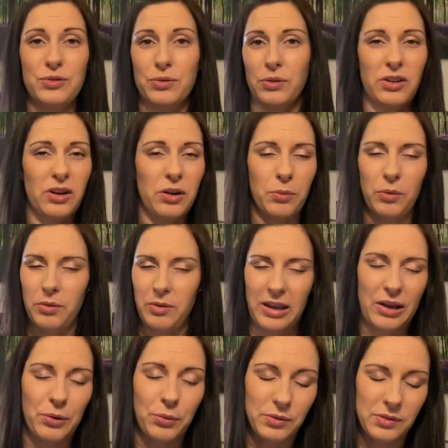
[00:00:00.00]
or I don't know what
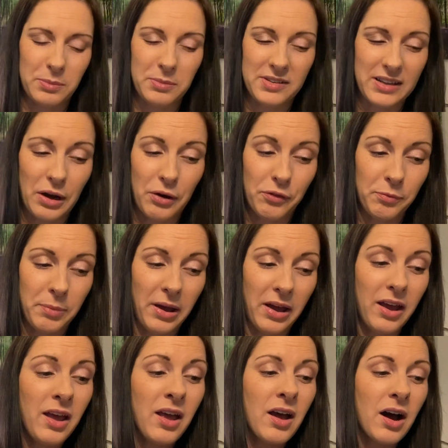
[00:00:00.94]
he calls himself,
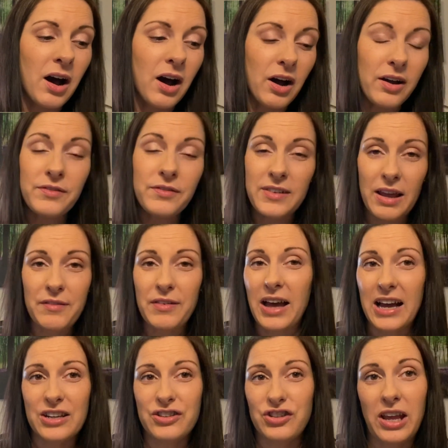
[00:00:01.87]
but I've never
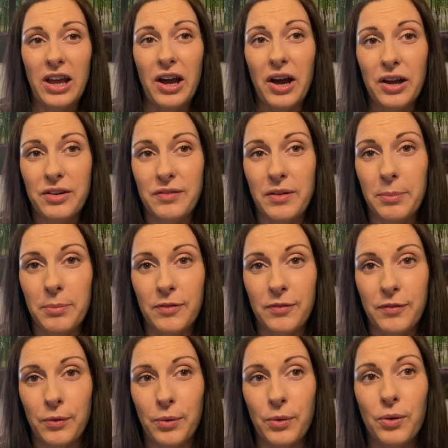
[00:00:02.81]
actually heard of him
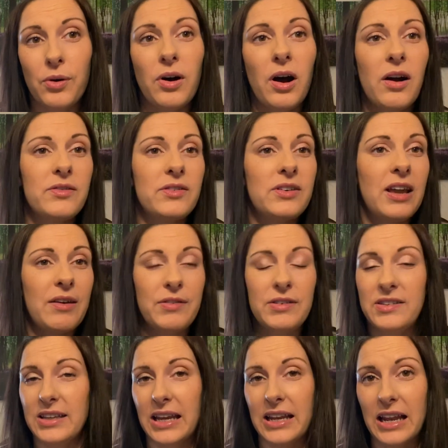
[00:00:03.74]
before. I've never
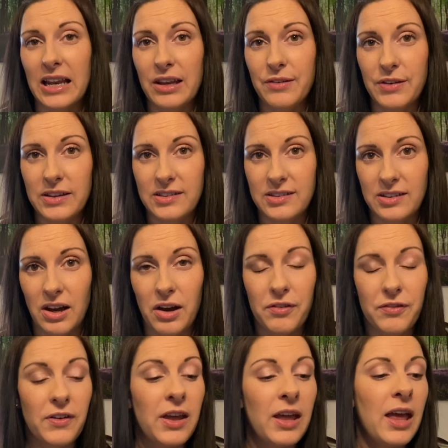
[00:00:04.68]
seen any of his
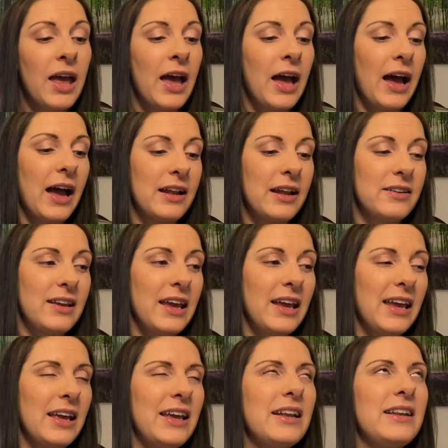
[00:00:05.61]
stuff, and
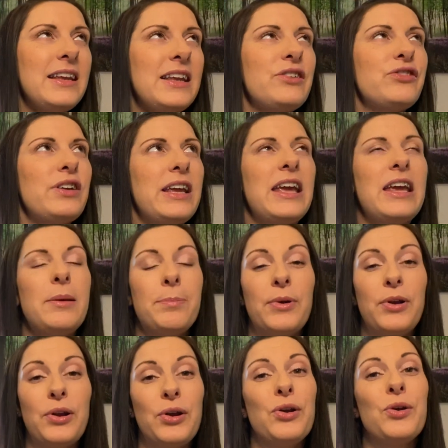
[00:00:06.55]
literally he
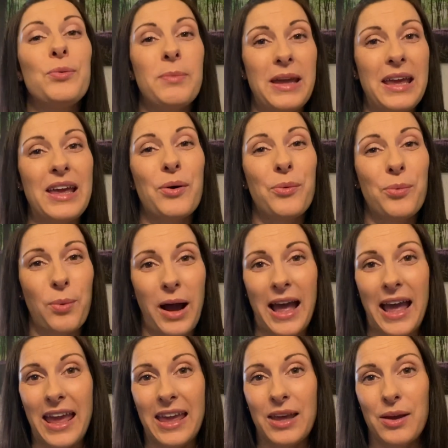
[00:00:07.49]
blew me
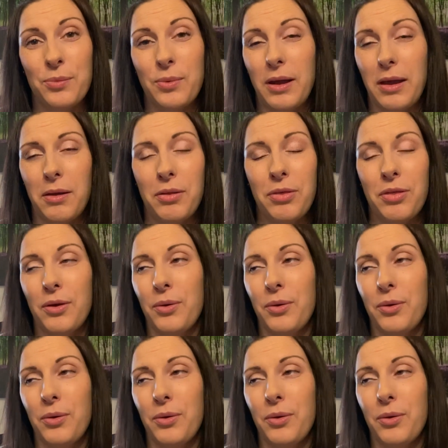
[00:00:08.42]
away with